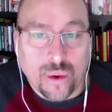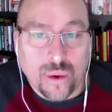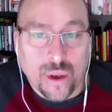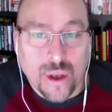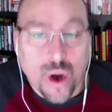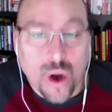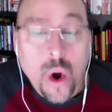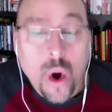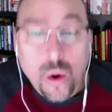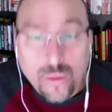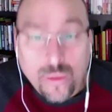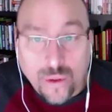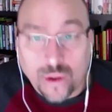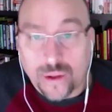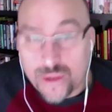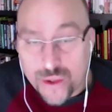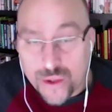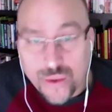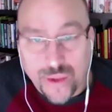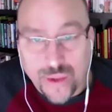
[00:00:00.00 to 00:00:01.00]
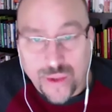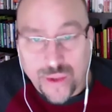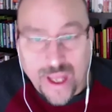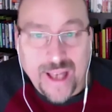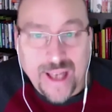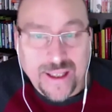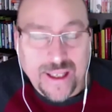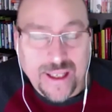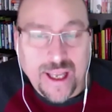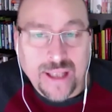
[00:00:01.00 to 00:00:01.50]
overdo
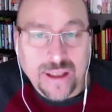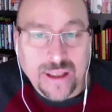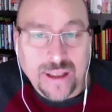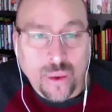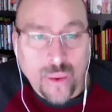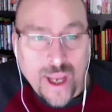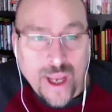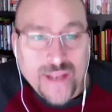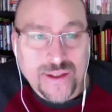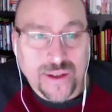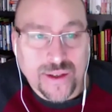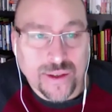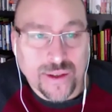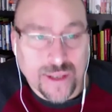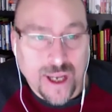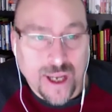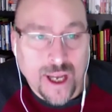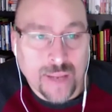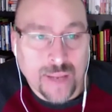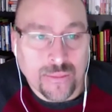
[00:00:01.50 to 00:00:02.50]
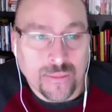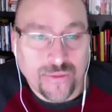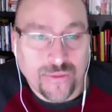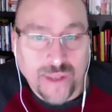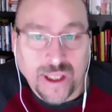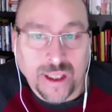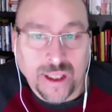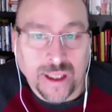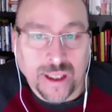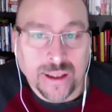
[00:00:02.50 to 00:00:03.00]
that, and they'll waste their time
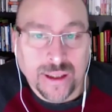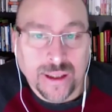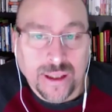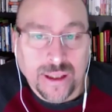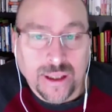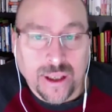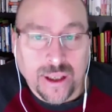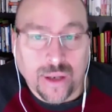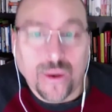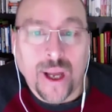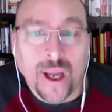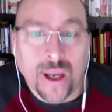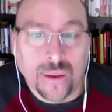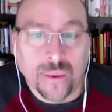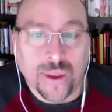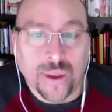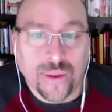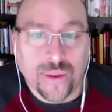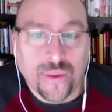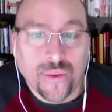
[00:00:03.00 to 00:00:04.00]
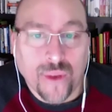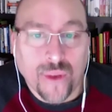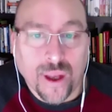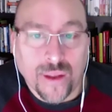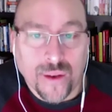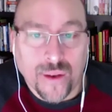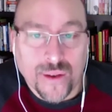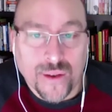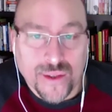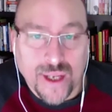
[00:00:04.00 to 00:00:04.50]
fiddling around with
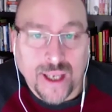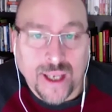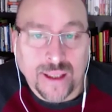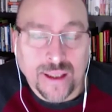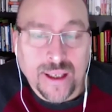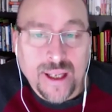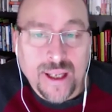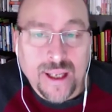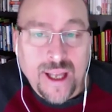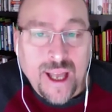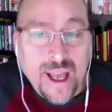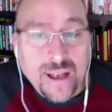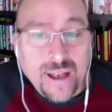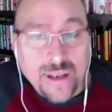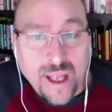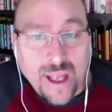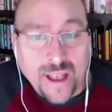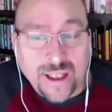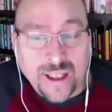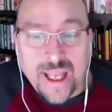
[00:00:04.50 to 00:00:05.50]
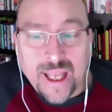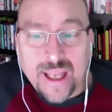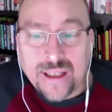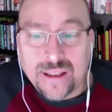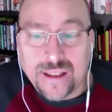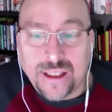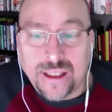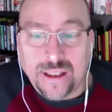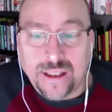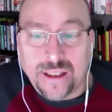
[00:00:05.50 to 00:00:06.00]
their site. And
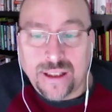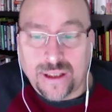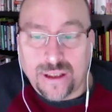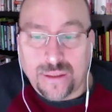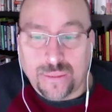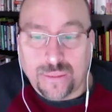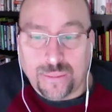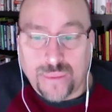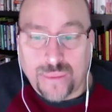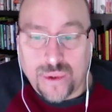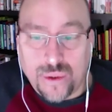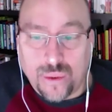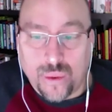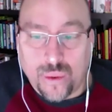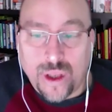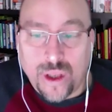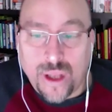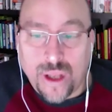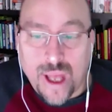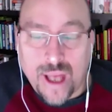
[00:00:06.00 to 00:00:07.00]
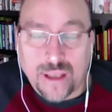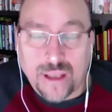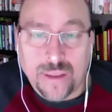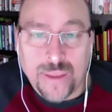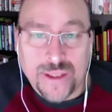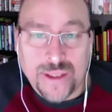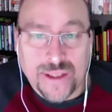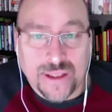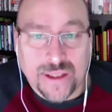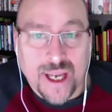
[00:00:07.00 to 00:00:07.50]
candidly, one of the
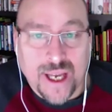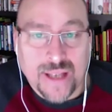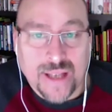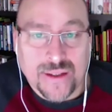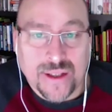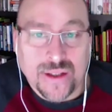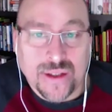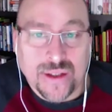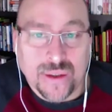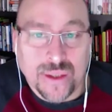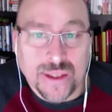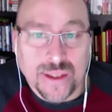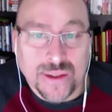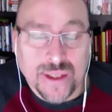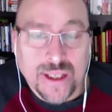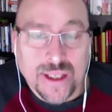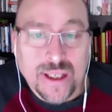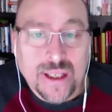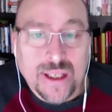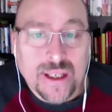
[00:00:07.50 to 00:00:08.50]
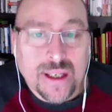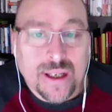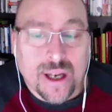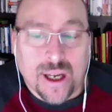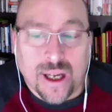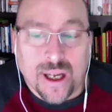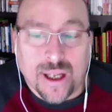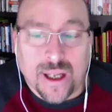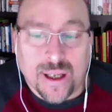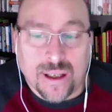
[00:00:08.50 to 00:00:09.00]
elements it ties into is,
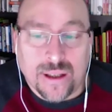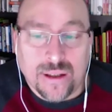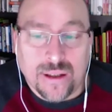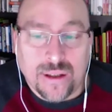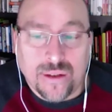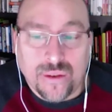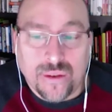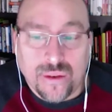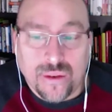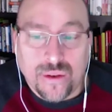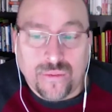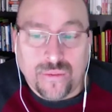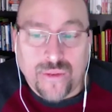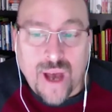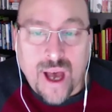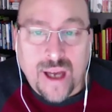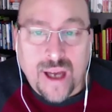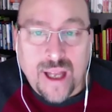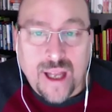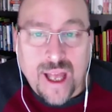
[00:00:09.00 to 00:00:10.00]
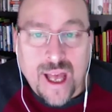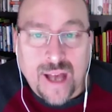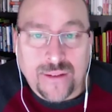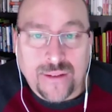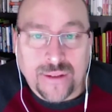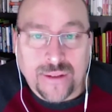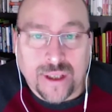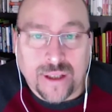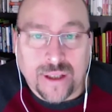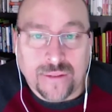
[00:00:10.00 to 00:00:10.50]
you've got to
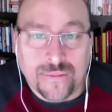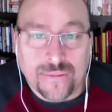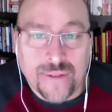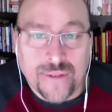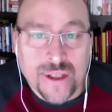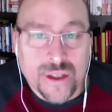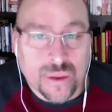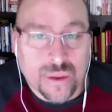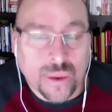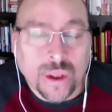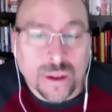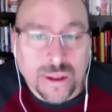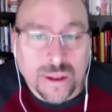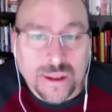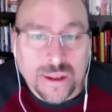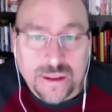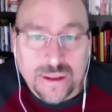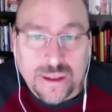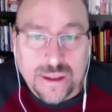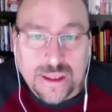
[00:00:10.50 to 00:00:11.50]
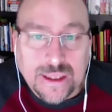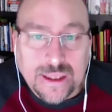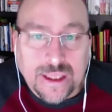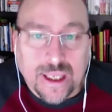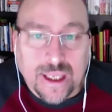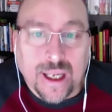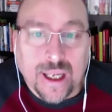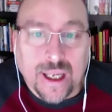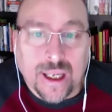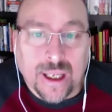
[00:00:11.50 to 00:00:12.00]
have a visual,
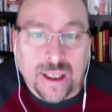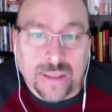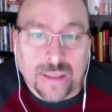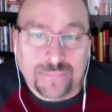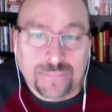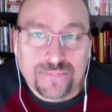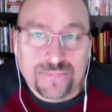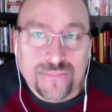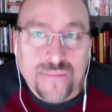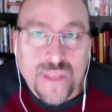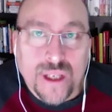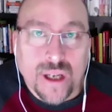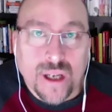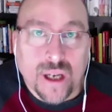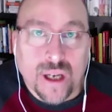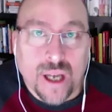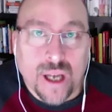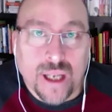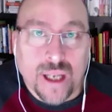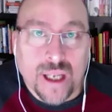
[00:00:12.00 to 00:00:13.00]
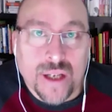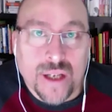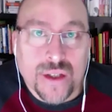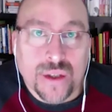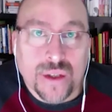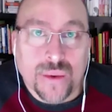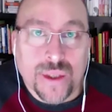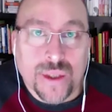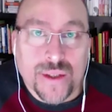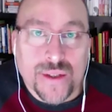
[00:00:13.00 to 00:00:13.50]
I guess
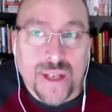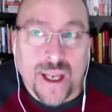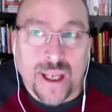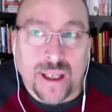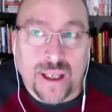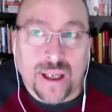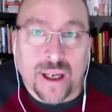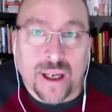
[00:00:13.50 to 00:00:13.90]
you would say,